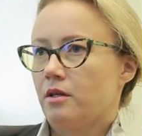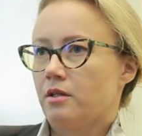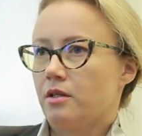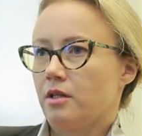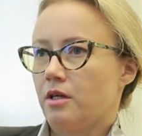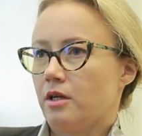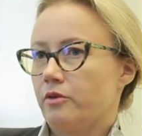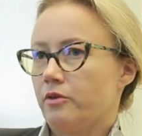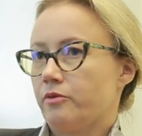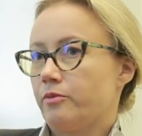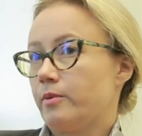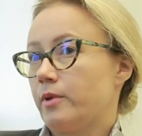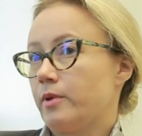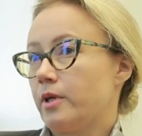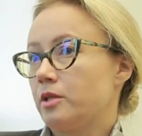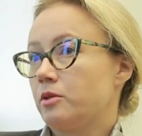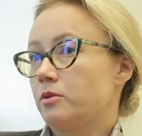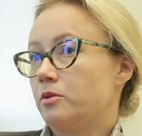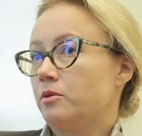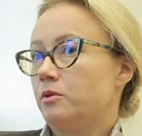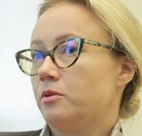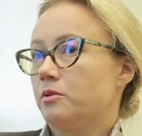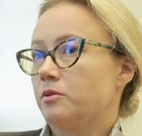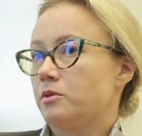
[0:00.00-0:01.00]
Now, if
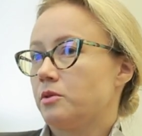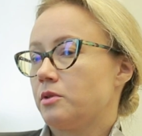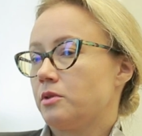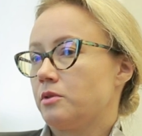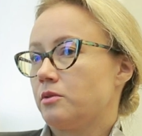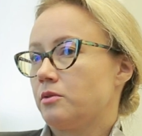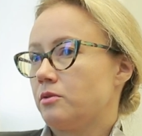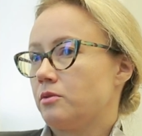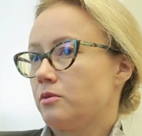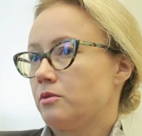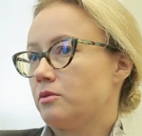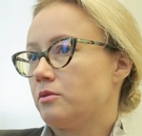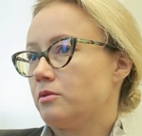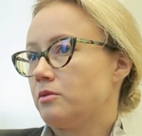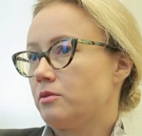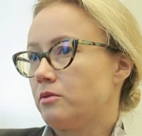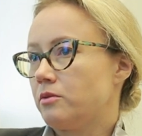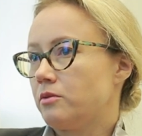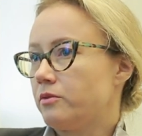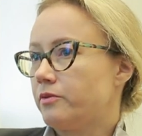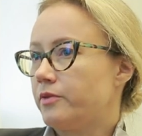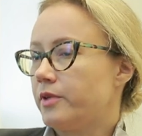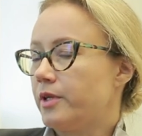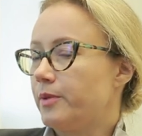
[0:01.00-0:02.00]
one goes
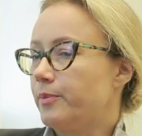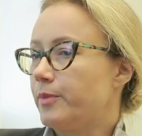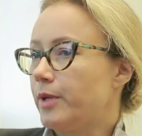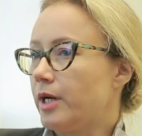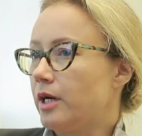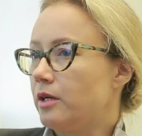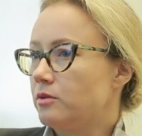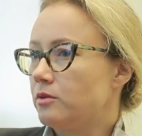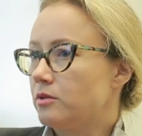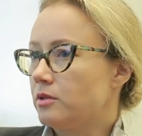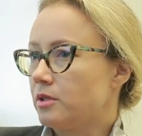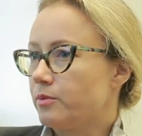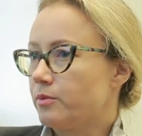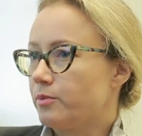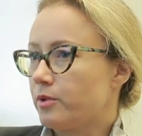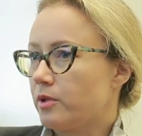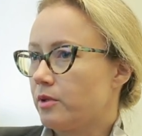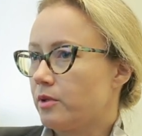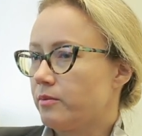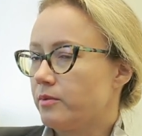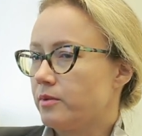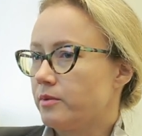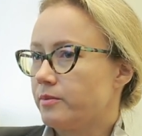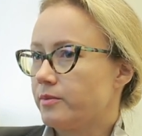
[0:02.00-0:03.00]
into free boundary
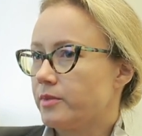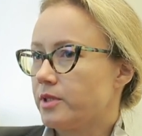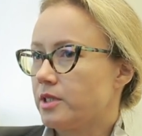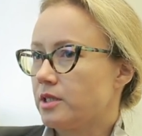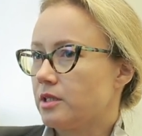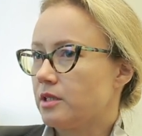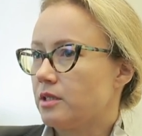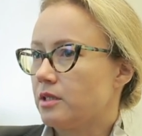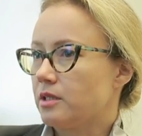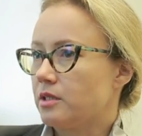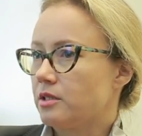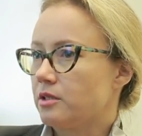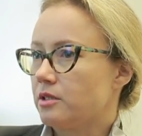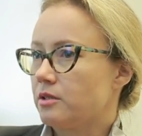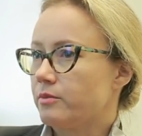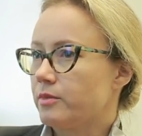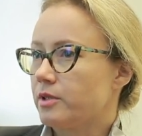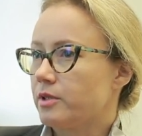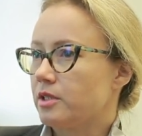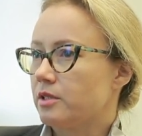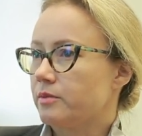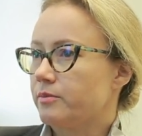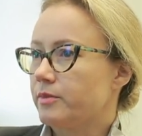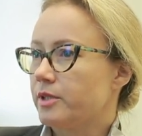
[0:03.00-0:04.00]
problems and
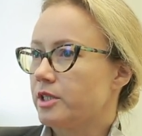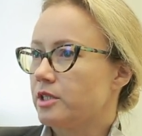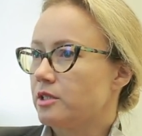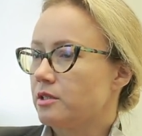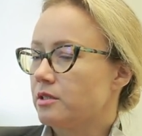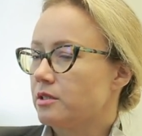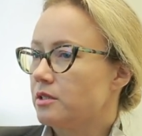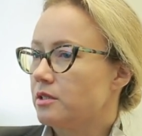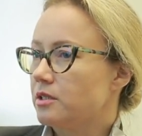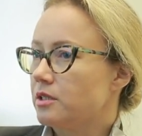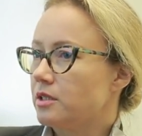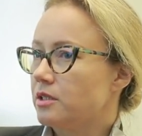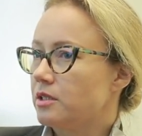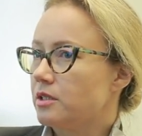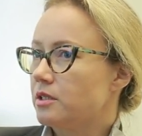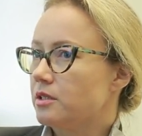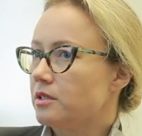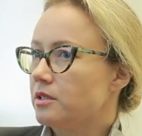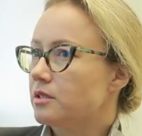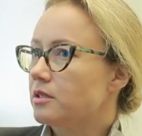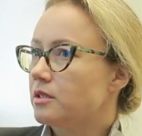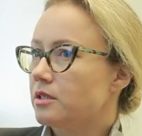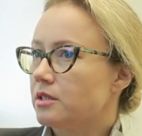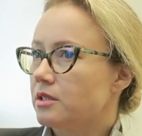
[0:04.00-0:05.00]
geometric measure theory
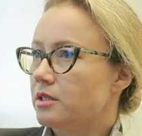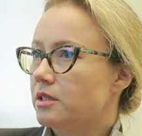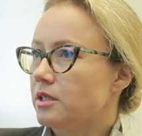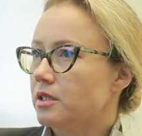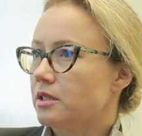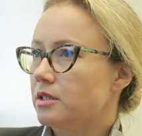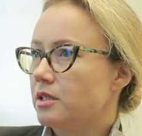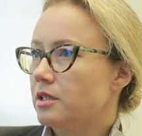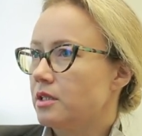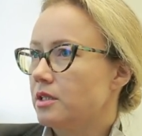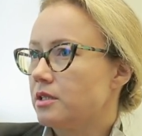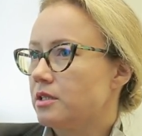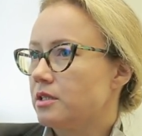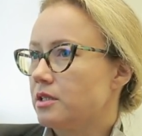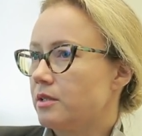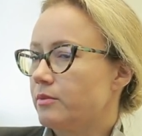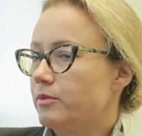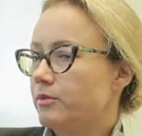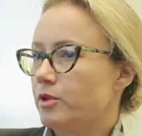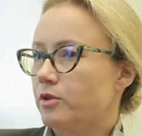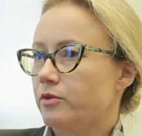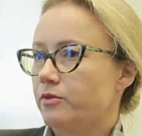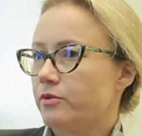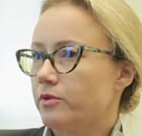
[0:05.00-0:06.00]
and things like this, I
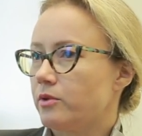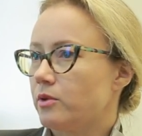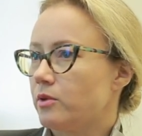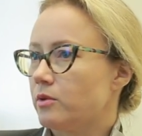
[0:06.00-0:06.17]
mean, of